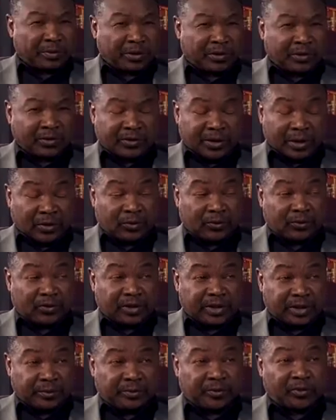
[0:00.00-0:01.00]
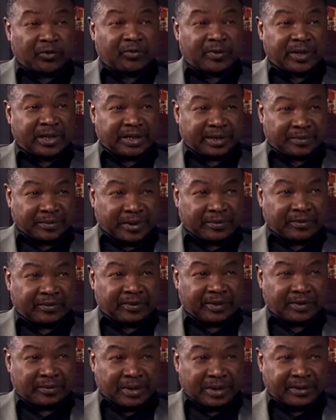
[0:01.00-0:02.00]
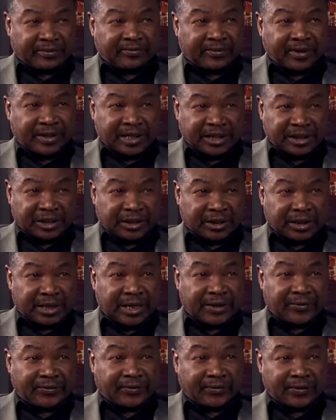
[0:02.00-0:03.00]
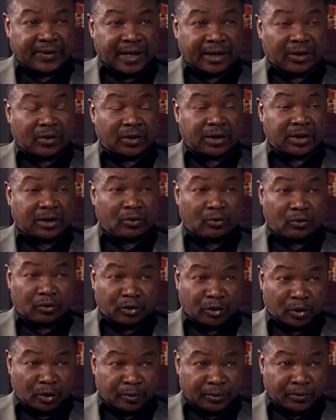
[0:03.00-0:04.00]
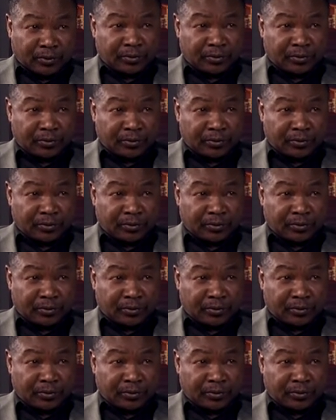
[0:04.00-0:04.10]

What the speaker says: because I could see the improvement in my financial life. I got a good job.